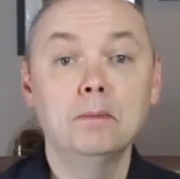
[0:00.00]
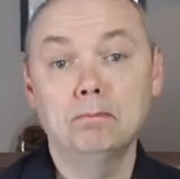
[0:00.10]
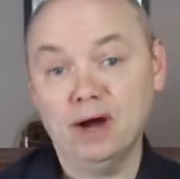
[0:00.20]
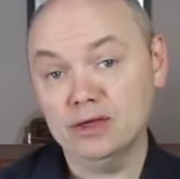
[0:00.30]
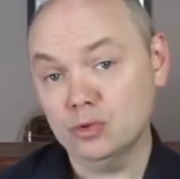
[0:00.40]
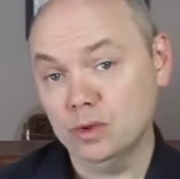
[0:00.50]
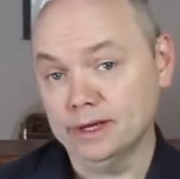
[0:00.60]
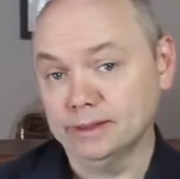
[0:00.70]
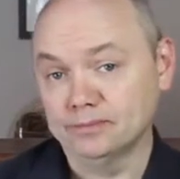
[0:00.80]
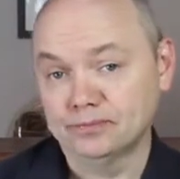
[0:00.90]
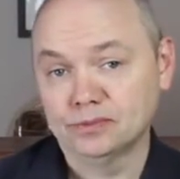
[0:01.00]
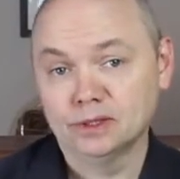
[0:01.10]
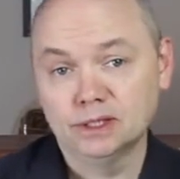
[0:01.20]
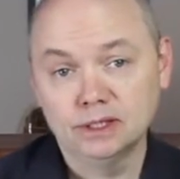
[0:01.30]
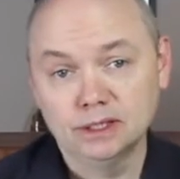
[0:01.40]
By the way,
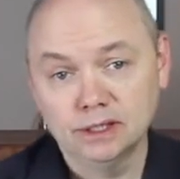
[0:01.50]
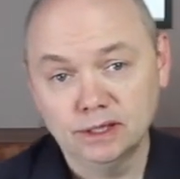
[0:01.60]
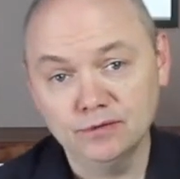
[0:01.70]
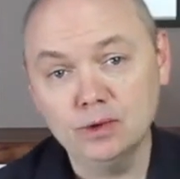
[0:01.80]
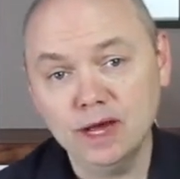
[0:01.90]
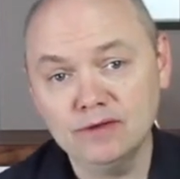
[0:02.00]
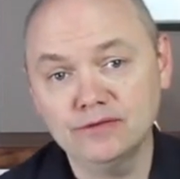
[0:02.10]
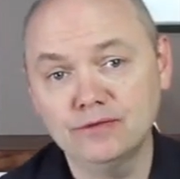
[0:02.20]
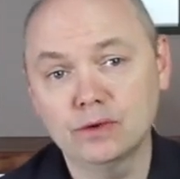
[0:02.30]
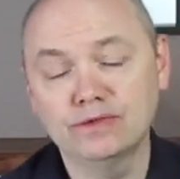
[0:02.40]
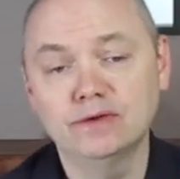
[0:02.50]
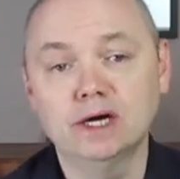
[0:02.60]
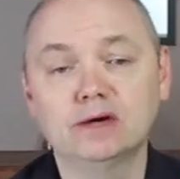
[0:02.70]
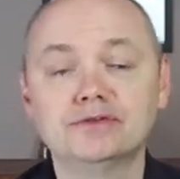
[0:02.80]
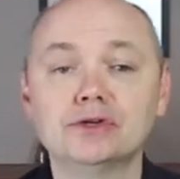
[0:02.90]
if you have a fourth
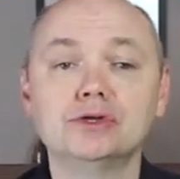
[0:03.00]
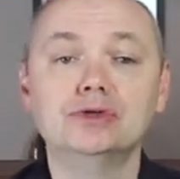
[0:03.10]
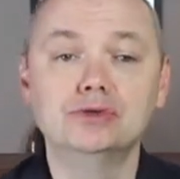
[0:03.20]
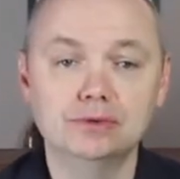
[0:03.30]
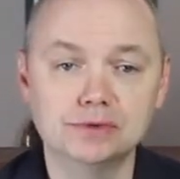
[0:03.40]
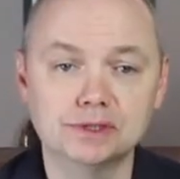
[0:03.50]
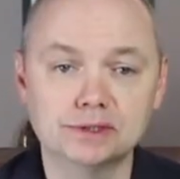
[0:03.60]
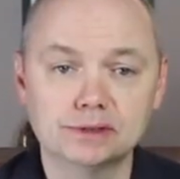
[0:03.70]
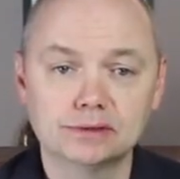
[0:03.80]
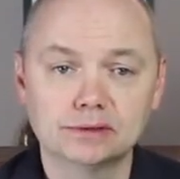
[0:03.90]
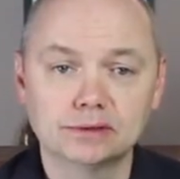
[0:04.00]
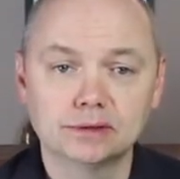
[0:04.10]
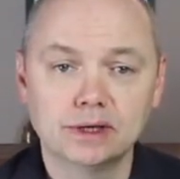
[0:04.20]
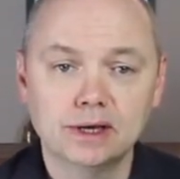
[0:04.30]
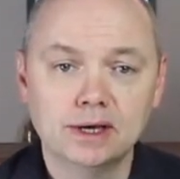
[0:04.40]
valve, use it.
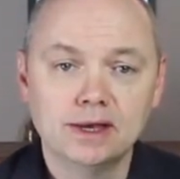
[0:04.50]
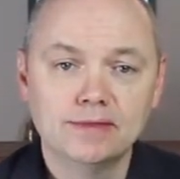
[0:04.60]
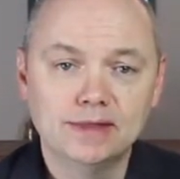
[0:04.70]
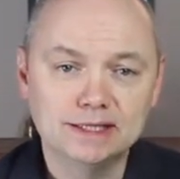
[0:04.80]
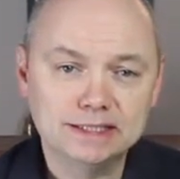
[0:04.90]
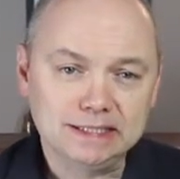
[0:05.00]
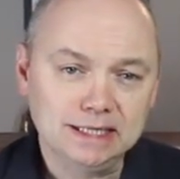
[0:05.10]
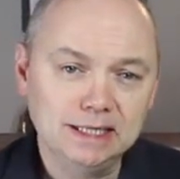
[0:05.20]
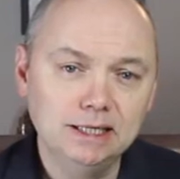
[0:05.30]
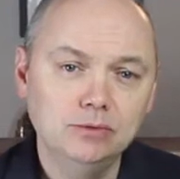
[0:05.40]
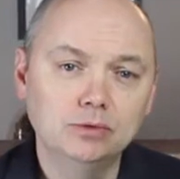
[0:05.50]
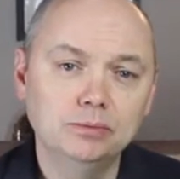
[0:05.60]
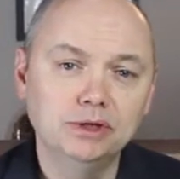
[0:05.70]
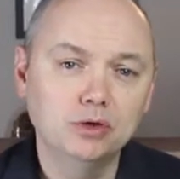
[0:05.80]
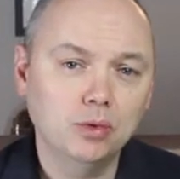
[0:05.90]
That C will
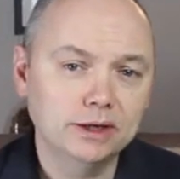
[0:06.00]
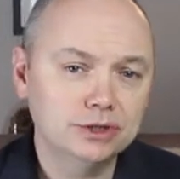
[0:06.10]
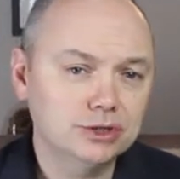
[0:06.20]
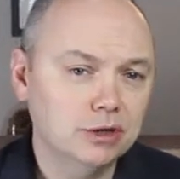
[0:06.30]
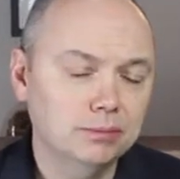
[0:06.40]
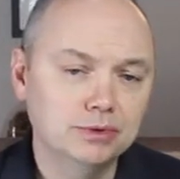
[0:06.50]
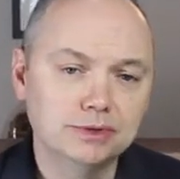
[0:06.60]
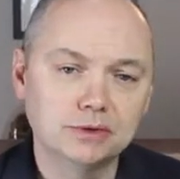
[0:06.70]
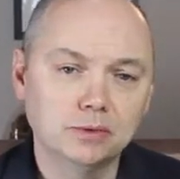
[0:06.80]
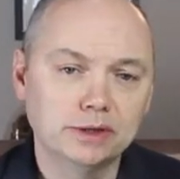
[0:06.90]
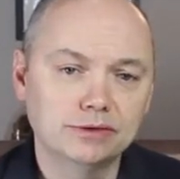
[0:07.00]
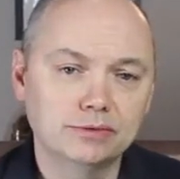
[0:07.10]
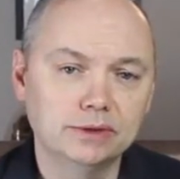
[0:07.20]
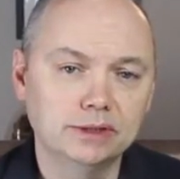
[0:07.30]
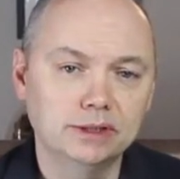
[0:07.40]
be quite sharp using 1 and
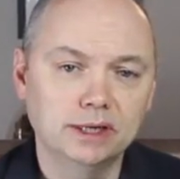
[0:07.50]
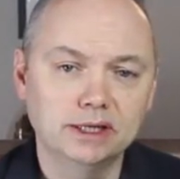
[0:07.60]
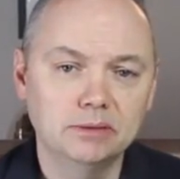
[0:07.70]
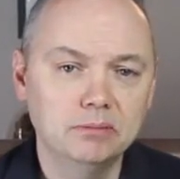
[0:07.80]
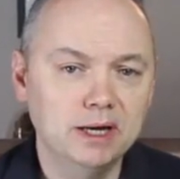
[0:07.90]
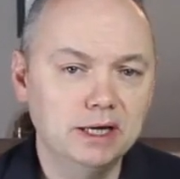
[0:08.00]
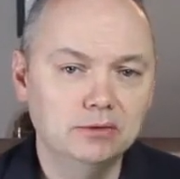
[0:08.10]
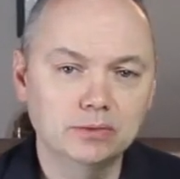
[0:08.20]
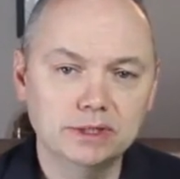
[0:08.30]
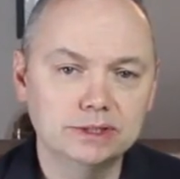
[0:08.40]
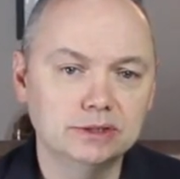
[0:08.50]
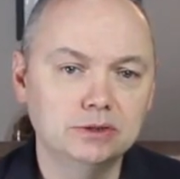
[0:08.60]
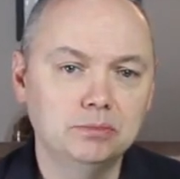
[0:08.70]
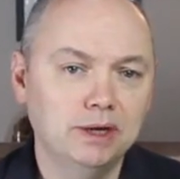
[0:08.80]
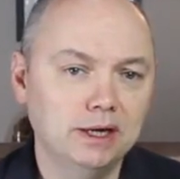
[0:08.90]
3, and the main reason you
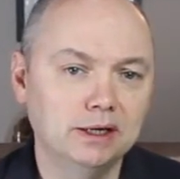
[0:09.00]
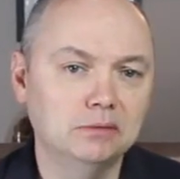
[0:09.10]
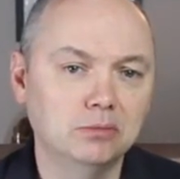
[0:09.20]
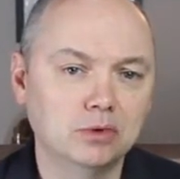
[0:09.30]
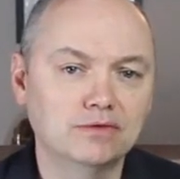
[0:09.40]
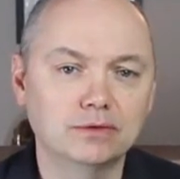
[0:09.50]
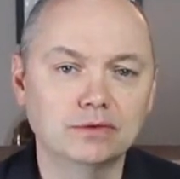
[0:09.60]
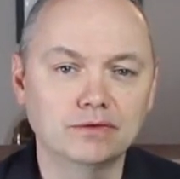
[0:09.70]
paid more for a